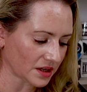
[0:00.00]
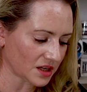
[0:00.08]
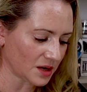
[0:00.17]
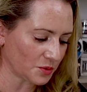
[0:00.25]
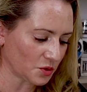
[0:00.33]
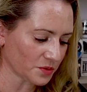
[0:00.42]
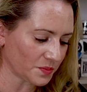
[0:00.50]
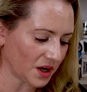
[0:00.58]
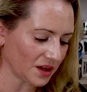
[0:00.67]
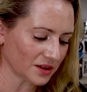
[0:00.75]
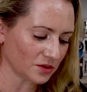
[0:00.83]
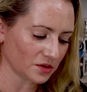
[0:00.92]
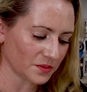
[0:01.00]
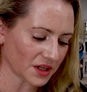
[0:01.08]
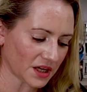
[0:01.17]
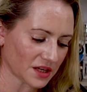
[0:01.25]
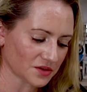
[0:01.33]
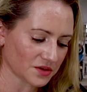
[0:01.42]
that couple with
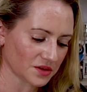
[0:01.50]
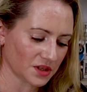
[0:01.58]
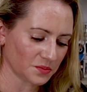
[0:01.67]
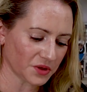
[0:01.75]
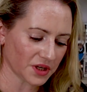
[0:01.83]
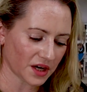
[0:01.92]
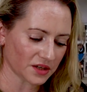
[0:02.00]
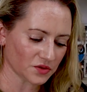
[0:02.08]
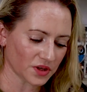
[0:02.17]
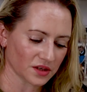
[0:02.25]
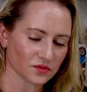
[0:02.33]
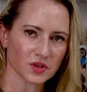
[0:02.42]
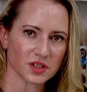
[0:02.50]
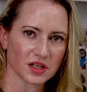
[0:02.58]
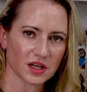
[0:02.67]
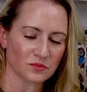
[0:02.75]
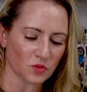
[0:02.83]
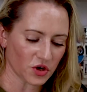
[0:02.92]
polyglutamic acid to deeply hydrate and
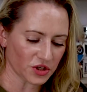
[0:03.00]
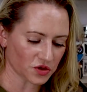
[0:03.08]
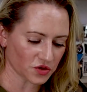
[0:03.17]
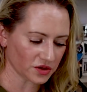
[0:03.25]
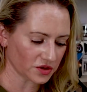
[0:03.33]
retain moisture